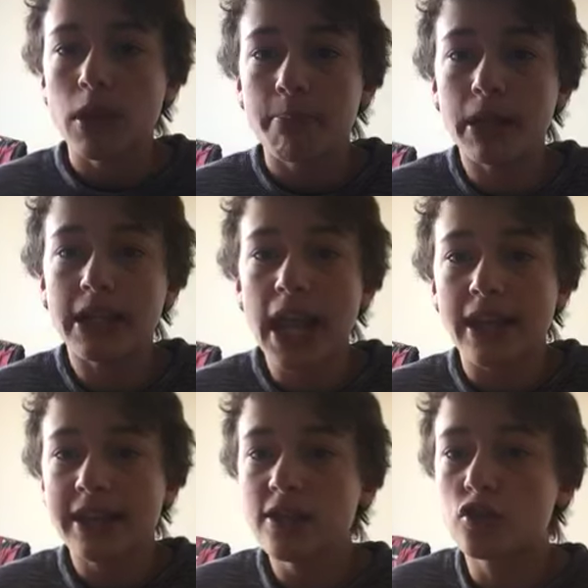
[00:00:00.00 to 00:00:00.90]
But
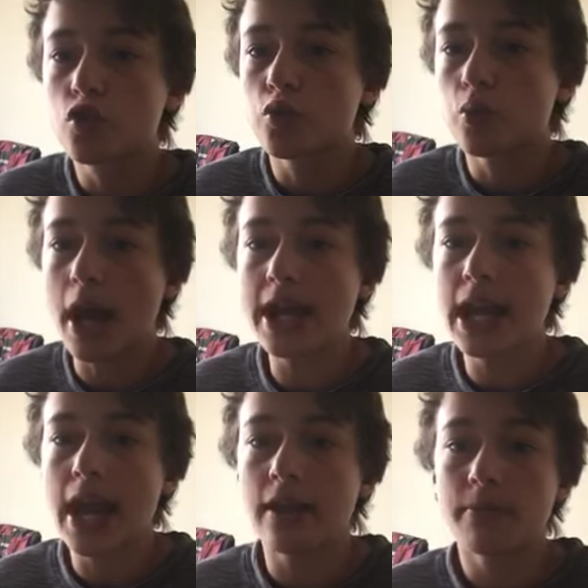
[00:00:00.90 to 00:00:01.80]
again, he's
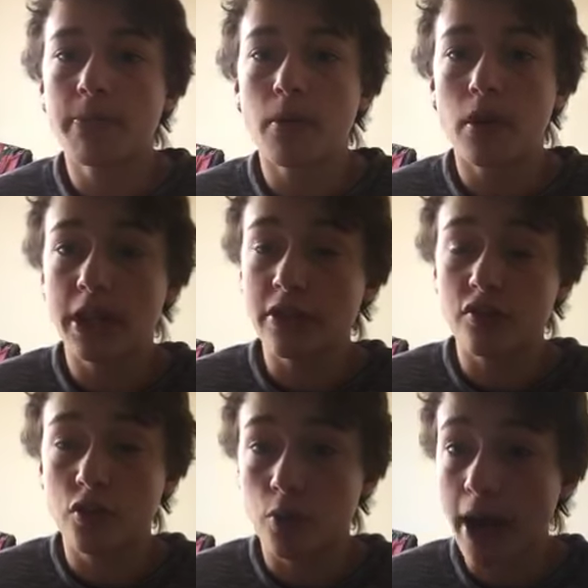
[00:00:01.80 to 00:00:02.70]
great at
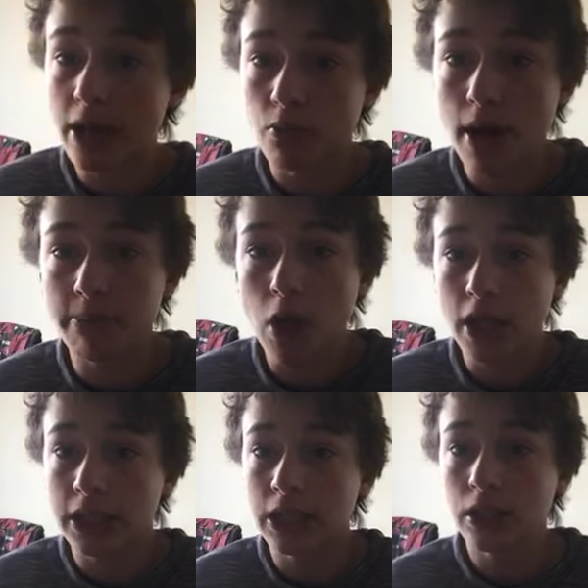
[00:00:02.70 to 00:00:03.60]
run
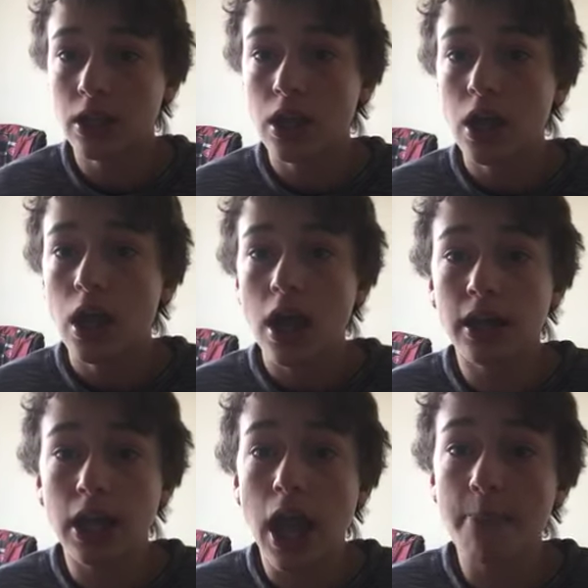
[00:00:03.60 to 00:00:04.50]
blocking.
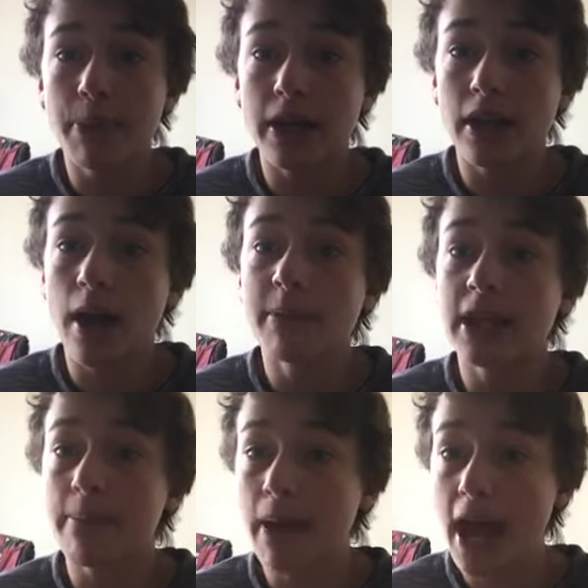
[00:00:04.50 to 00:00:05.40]
But I
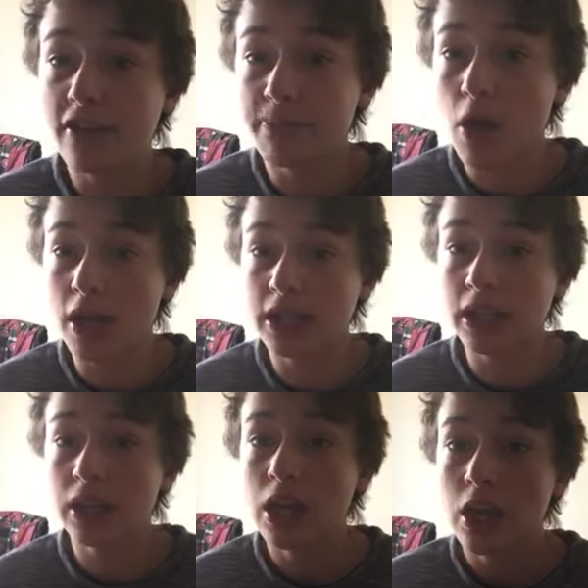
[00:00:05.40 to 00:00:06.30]
mean, at pass
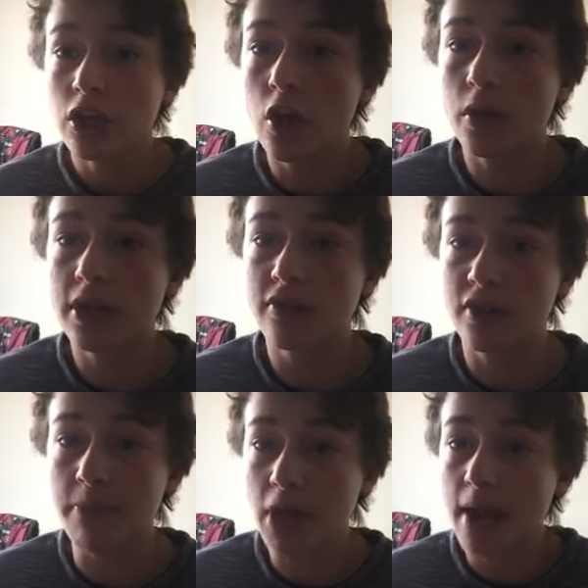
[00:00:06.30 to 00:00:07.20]
blocking, he
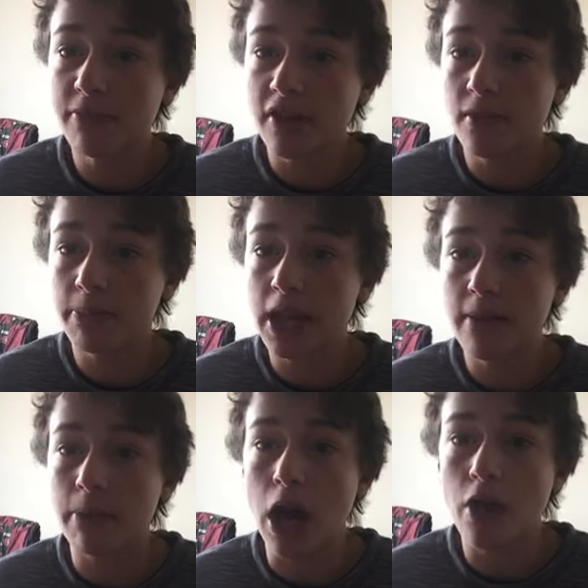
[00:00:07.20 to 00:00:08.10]
sometimes has a
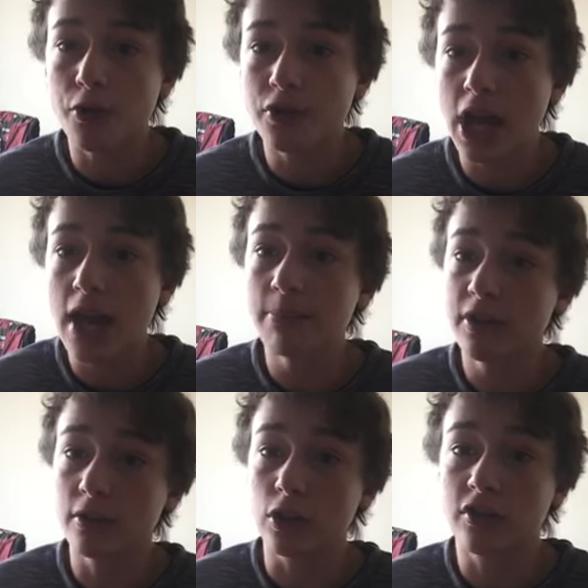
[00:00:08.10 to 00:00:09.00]
plan, but other times
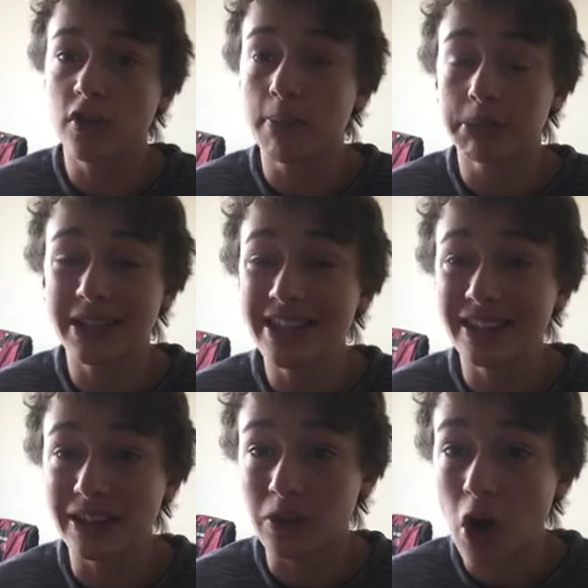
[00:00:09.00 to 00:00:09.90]
he looks
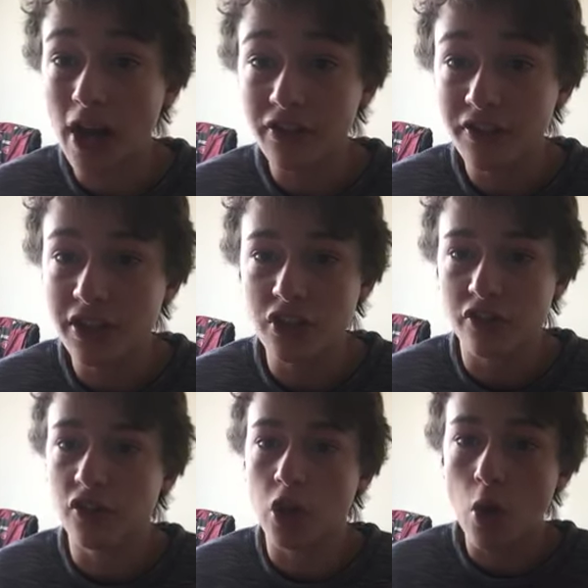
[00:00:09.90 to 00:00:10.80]
completely lost. He
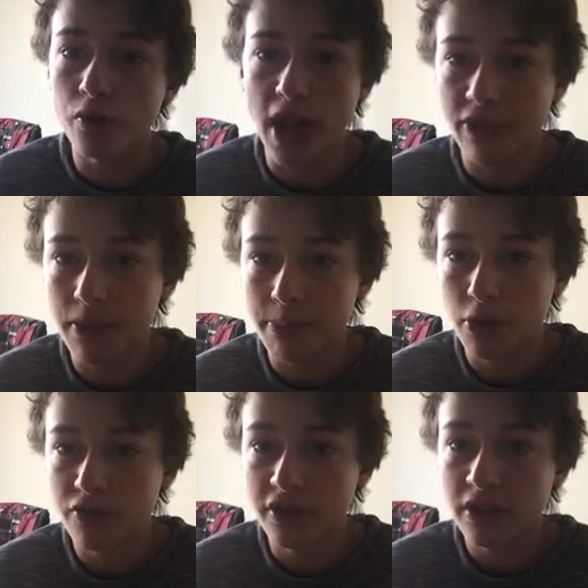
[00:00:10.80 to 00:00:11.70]
just goes at the
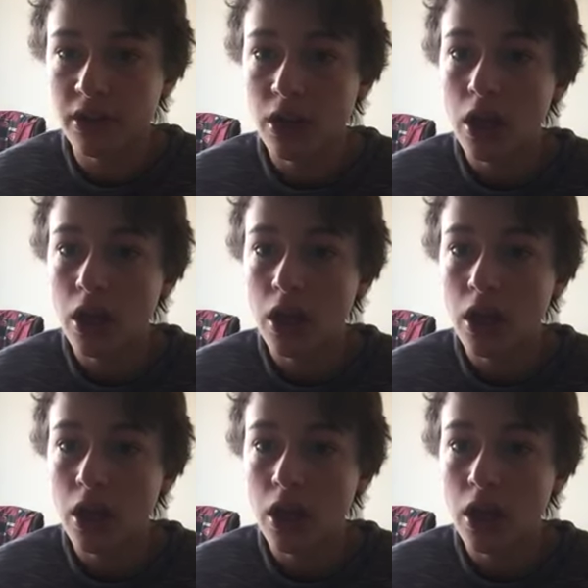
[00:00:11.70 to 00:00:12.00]
person.